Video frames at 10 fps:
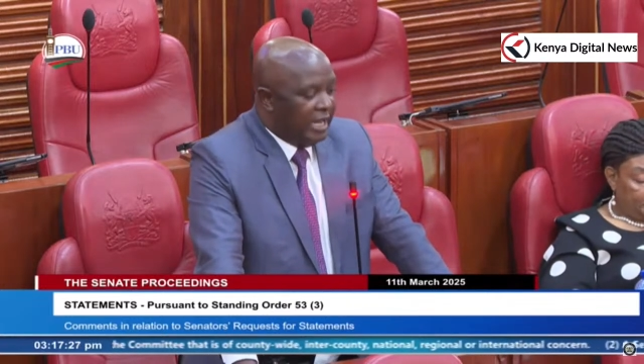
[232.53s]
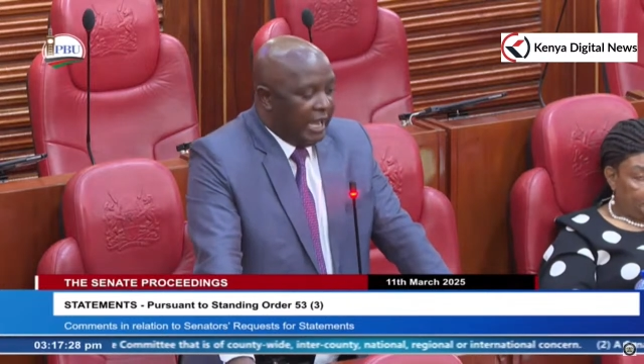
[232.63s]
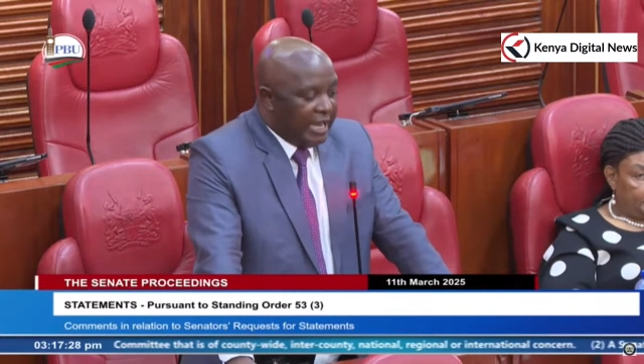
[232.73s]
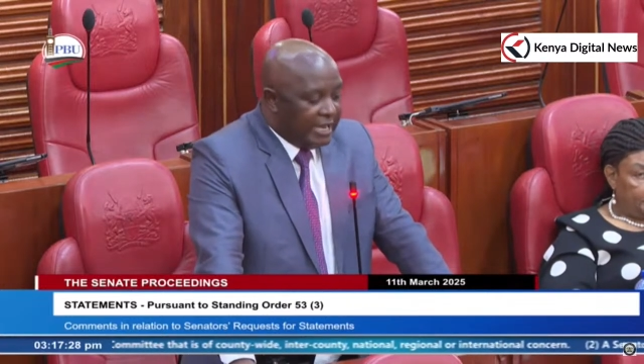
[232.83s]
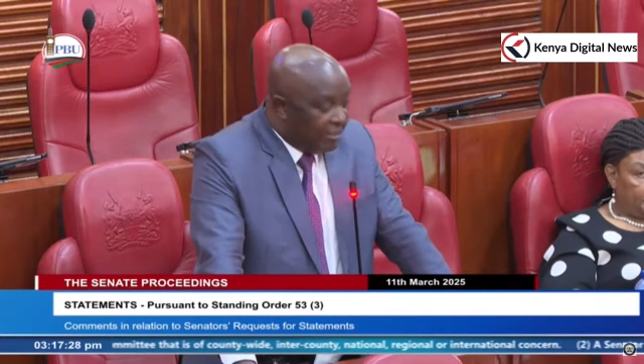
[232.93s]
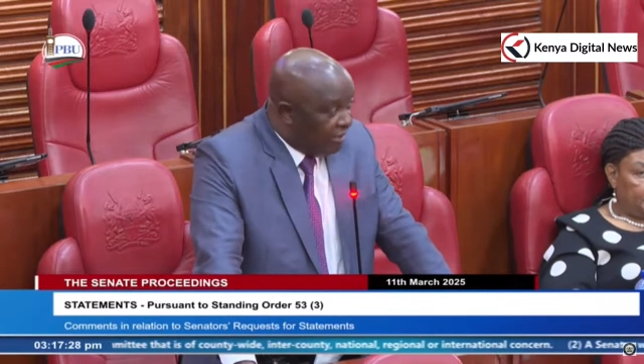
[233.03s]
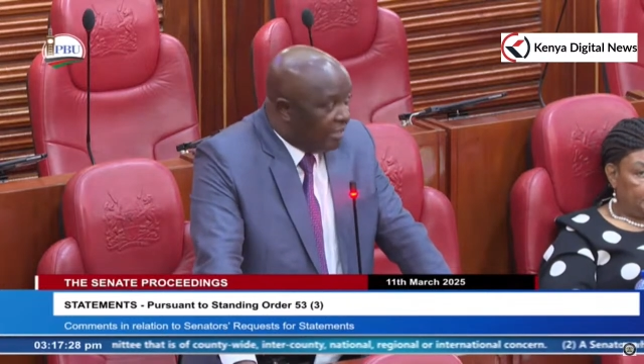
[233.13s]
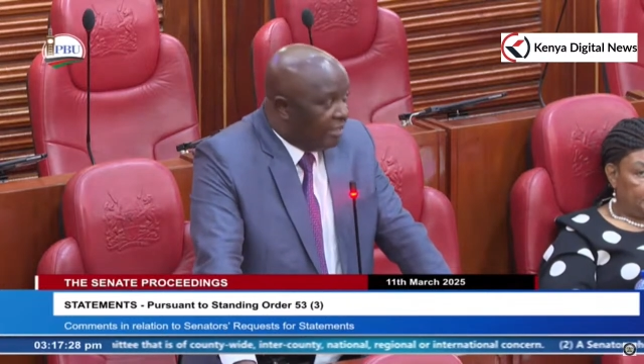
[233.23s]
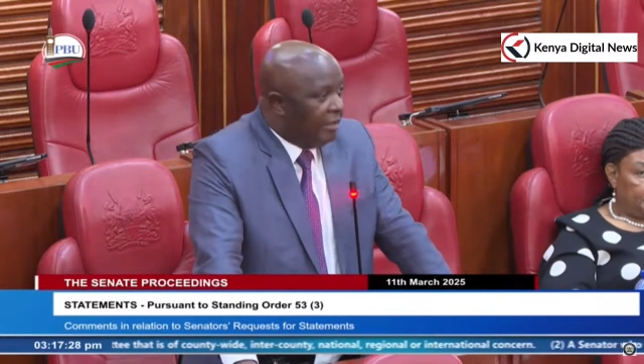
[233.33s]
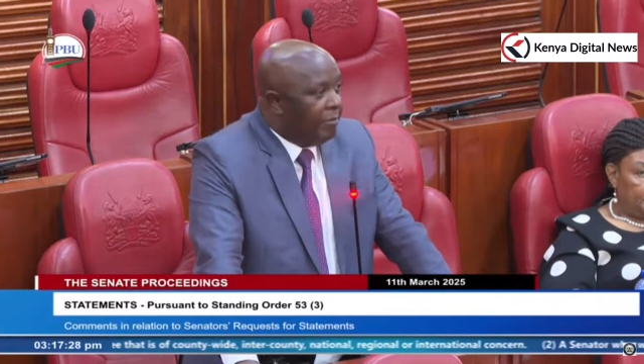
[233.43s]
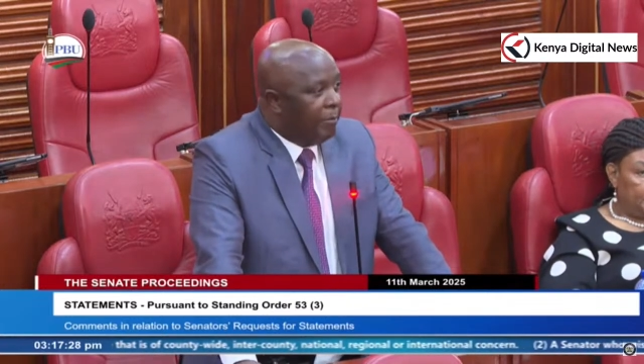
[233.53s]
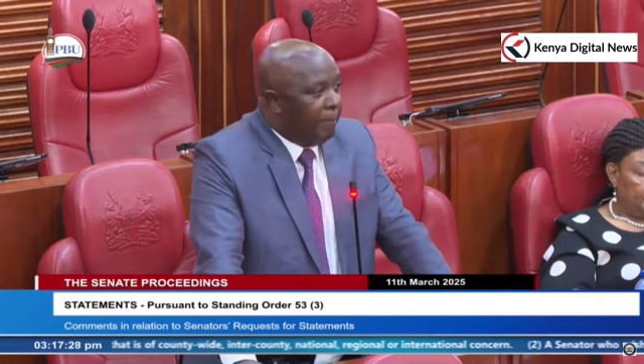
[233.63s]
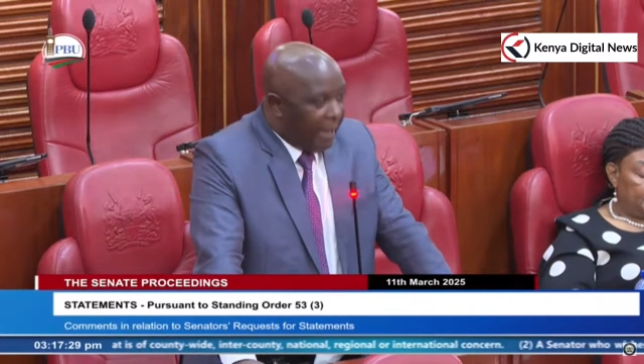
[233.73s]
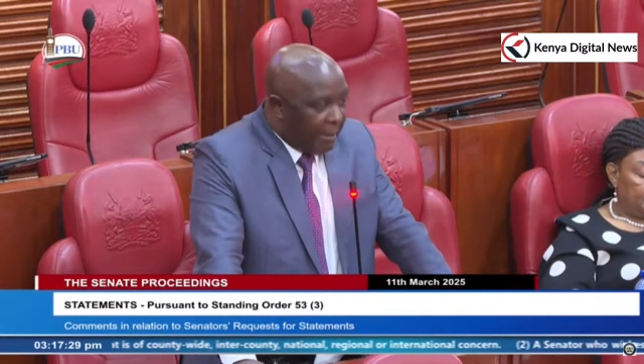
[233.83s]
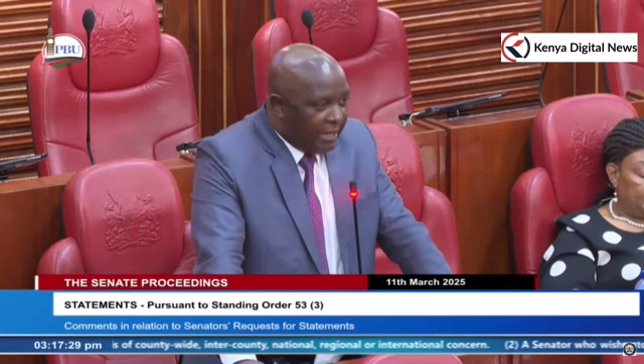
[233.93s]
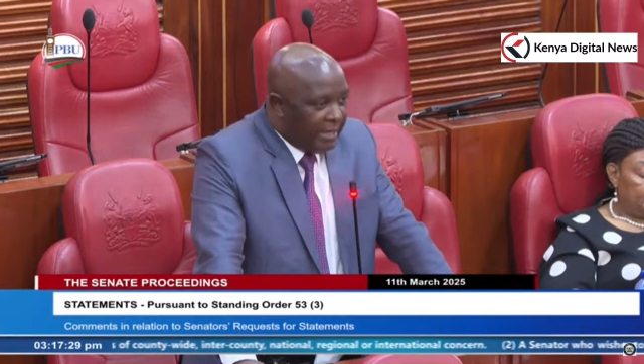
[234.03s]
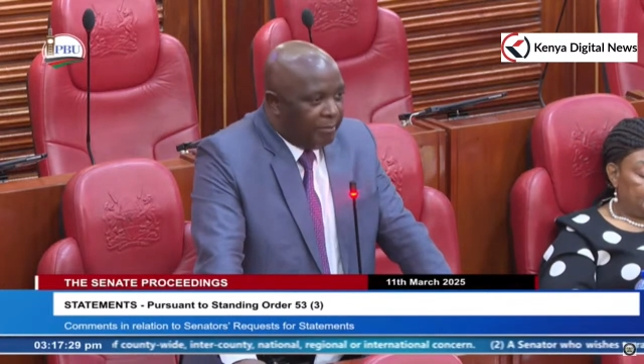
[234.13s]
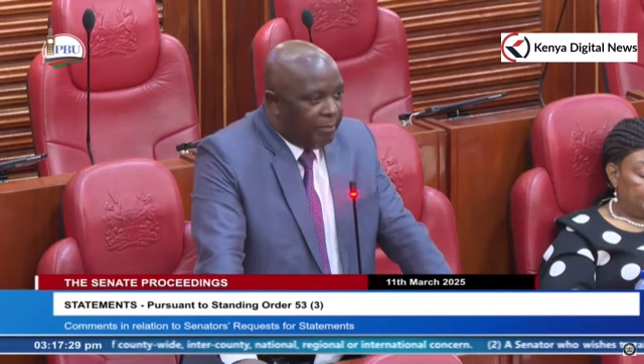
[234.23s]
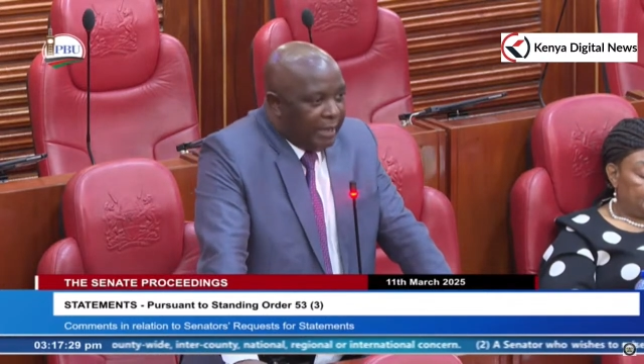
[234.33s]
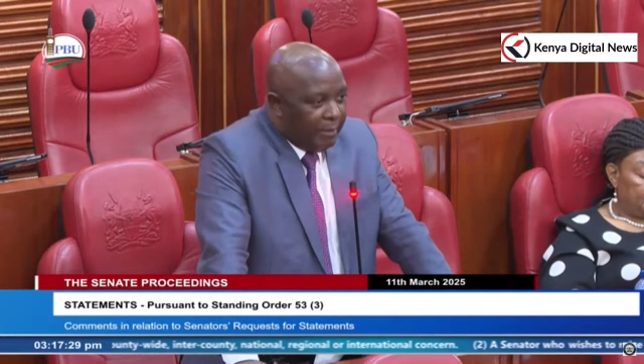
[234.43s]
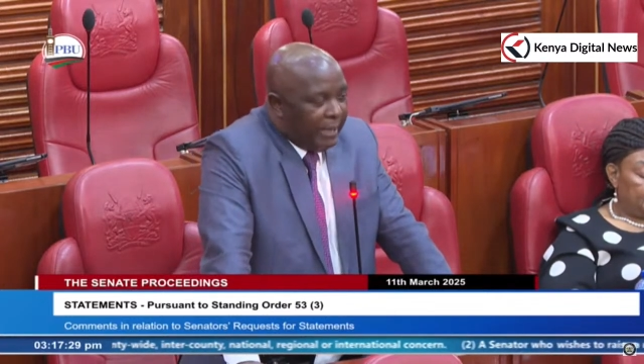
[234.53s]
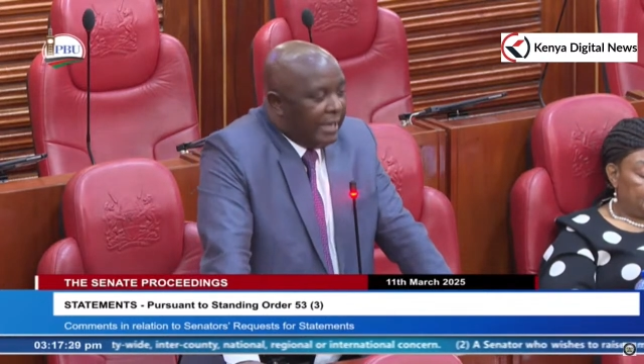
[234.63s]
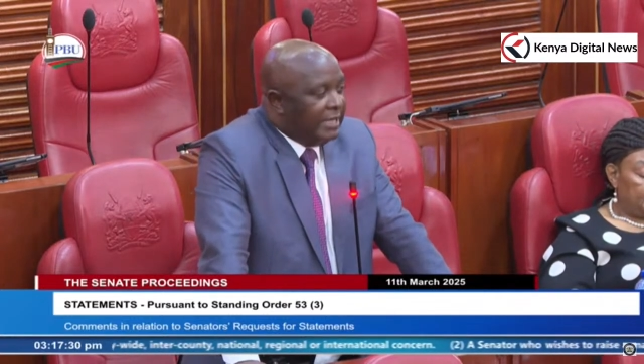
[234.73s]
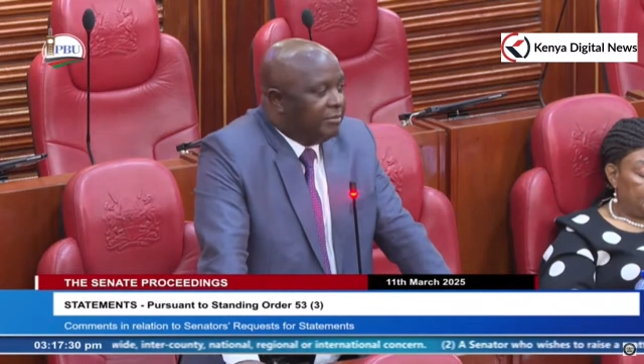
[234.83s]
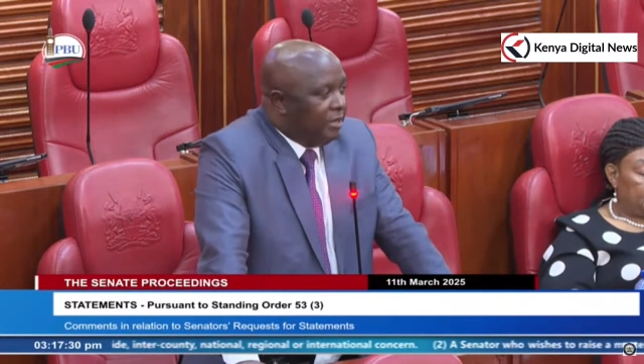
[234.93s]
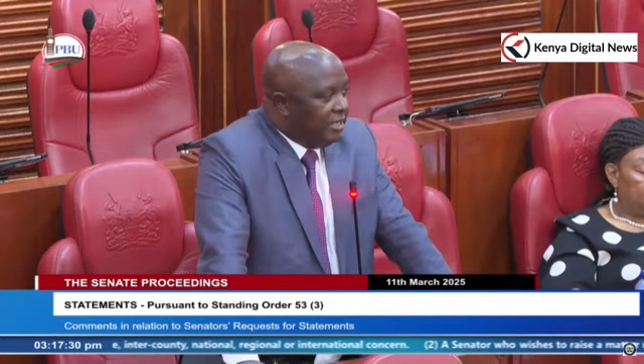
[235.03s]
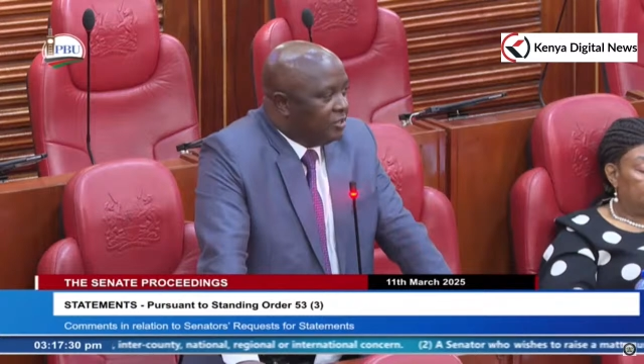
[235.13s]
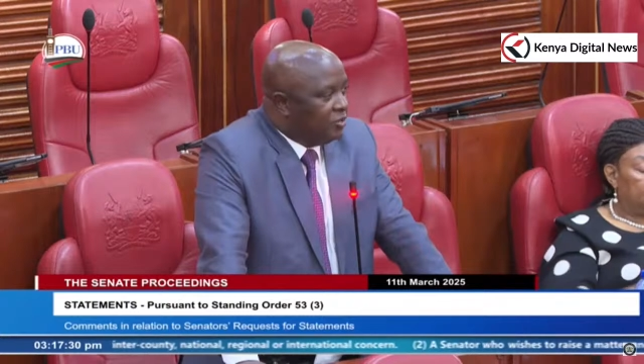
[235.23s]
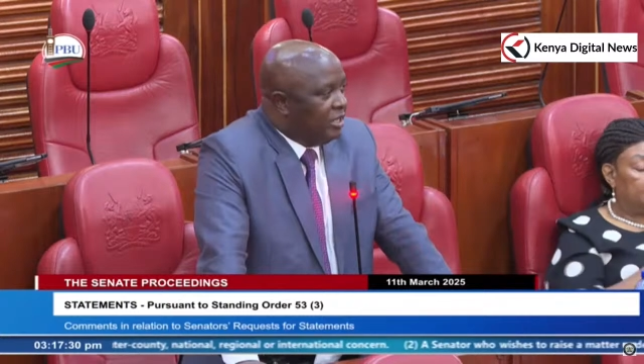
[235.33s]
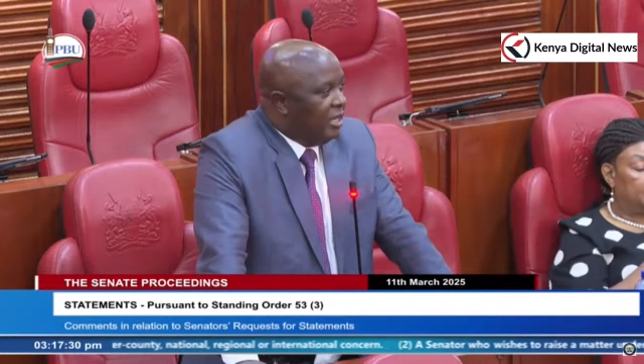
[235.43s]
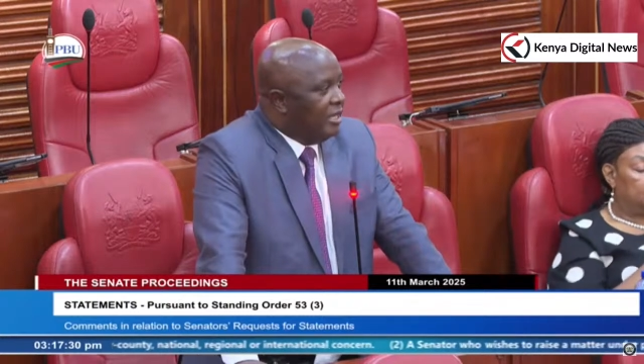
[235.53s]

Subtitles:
and even the parent ministry